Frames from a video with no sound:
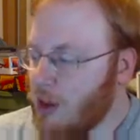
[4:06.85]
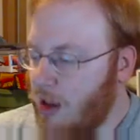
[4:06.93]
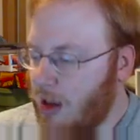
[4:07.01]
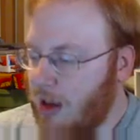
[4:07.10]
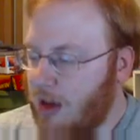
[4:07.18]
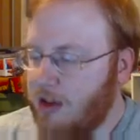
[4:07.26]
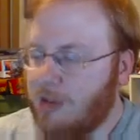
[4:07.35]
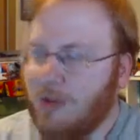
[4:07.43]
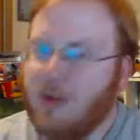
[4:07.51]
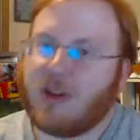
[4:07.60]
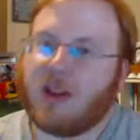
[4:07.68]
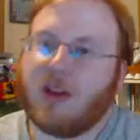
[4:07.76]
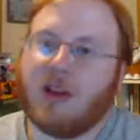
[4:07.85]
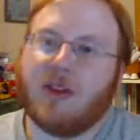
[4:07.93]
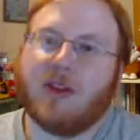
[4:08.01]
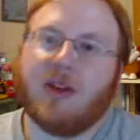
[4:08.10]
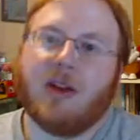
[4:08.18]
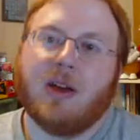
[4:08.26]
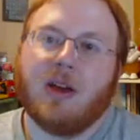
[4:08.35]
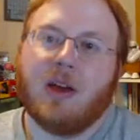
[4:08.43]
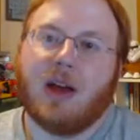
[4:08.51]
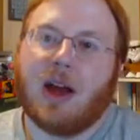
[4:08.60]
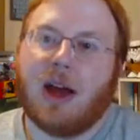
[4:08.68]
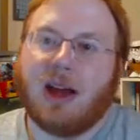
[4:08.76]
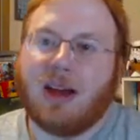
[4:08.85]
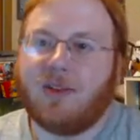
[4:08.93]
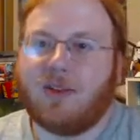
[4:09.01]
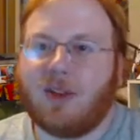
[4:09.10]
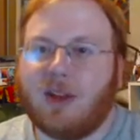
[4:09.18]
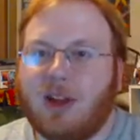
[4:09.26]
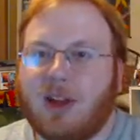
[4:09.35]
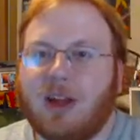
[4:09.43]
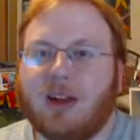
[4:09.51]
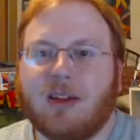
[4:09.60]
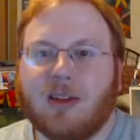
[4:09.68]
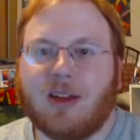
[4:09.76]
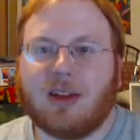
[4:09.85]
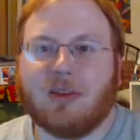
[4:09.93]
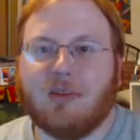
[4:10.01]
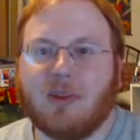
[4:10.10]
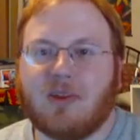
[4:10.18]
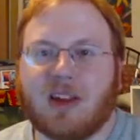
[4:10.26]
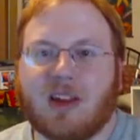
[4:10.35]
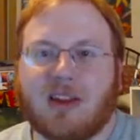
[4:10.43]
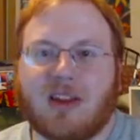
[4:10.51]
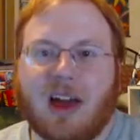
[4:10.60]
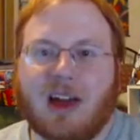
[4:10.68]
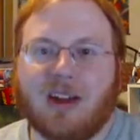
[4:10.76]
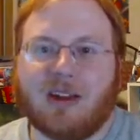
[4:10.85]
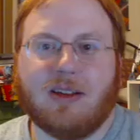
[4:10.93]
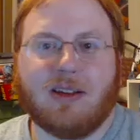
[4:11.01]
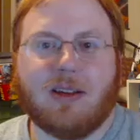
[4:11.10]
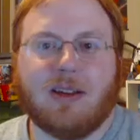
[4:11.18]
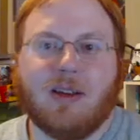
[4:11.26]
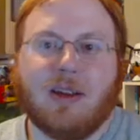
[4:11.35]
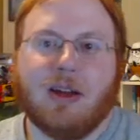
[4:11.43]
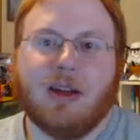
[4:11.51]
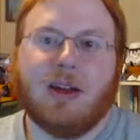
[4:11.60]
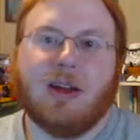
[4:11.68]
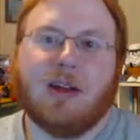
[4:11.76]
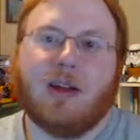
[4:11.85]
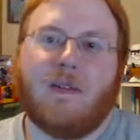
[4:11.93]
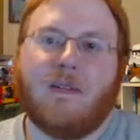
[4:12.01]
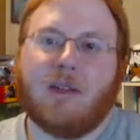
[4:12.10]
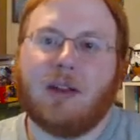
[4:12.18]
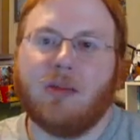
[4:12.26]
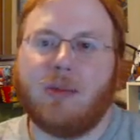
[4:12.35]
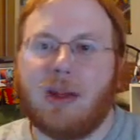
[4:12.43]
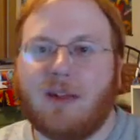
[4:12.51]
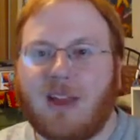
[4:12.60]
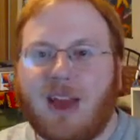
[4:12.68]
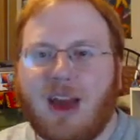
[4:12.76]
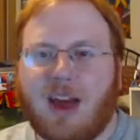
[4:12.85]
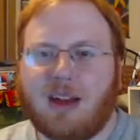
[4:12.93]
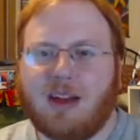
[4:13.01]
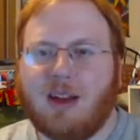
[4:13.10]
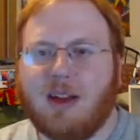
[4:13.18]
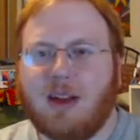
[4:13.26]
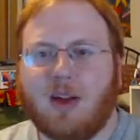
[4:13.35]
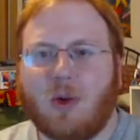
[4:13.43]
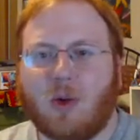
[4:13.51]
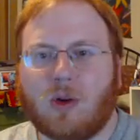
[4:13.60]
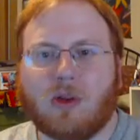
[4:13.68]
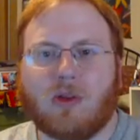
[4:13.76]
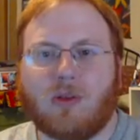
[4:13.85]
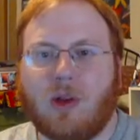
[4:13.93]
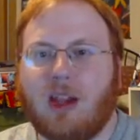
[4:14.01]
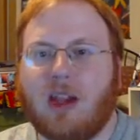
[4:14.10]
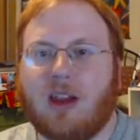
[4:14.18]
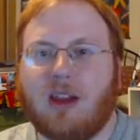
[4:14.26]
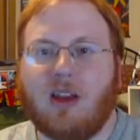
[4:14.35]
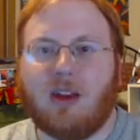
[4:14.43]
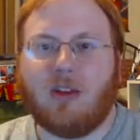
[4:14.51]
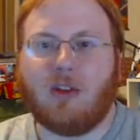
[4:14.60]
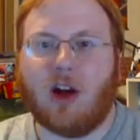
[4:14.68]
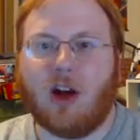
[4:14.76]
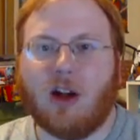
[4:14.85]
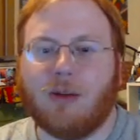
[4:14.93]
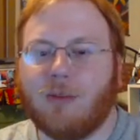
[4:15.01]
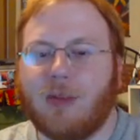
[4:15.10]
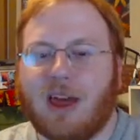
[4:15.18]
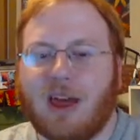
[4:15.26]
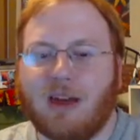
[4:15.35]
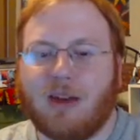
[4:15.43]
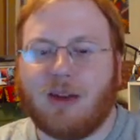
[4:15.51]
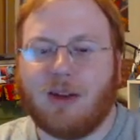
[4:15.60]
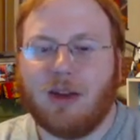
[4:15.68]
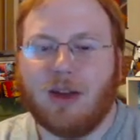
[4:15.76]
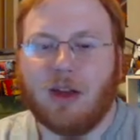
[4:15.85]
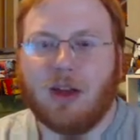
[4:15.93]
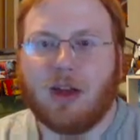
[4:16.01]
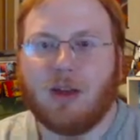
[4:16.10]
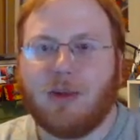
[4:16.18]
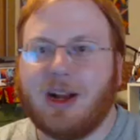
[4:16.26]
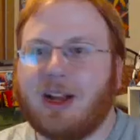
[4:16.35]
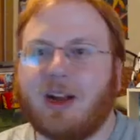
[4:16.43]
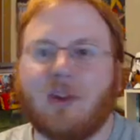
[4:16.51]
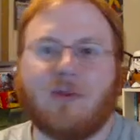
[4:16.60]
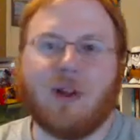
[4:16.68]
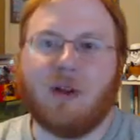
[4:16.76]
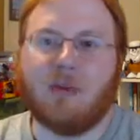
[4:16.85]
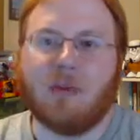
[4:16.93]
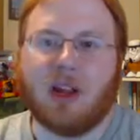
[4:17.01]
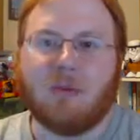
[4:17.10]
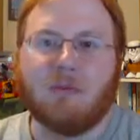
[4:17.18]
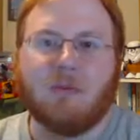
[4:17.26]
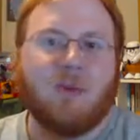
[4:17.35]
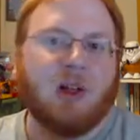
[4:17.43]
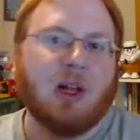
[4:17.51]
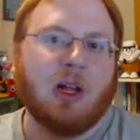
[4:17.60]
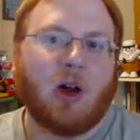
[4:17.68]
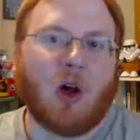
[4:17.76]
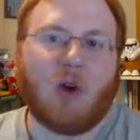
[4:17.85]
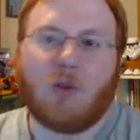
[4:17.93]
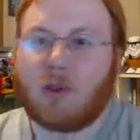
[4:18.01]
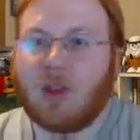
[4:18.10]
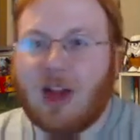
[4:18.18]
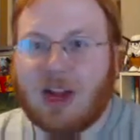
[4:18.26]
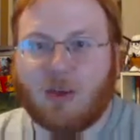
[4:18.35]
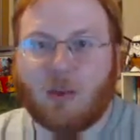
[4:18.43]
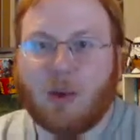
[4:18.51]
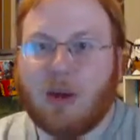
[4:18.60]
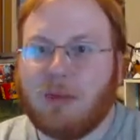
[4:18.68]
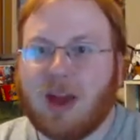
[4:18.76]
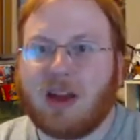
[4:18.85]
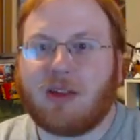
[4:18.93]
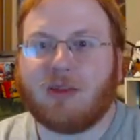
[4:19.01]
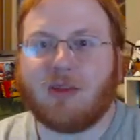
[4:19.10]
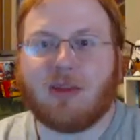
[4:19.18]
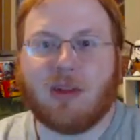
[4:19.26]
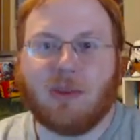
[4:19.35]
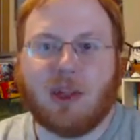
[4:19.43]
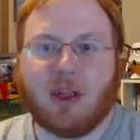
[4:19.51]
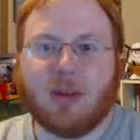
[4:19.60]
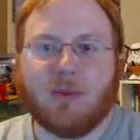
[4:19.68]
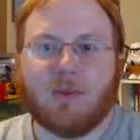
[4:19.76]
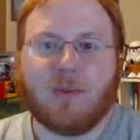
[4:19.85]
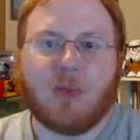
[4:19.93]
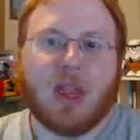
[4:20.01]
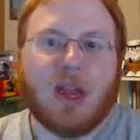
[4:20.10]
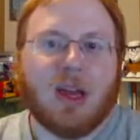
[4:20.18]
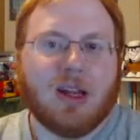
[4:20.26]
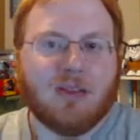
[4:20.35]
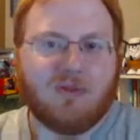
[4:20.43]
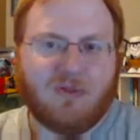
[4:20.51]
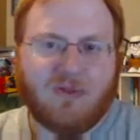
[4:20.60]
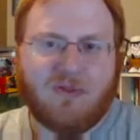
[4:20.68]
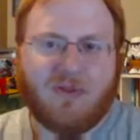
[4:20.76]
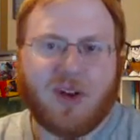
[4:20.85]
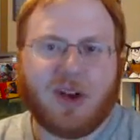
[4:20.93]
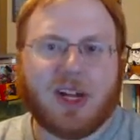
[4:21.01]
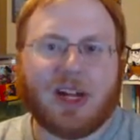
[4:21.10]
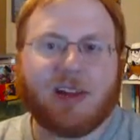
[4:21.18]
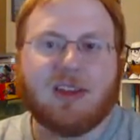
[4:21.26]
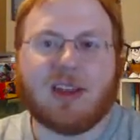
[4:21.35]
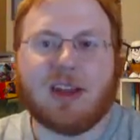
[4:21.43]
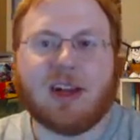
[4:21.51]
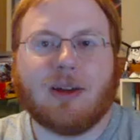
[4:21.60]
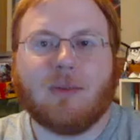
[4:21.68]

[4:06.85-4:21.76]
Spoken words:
the music, I definitely like the music. It's got a little bit of that orchestrated charm that you might hear from like Overclocked Remix or something. Very nice there.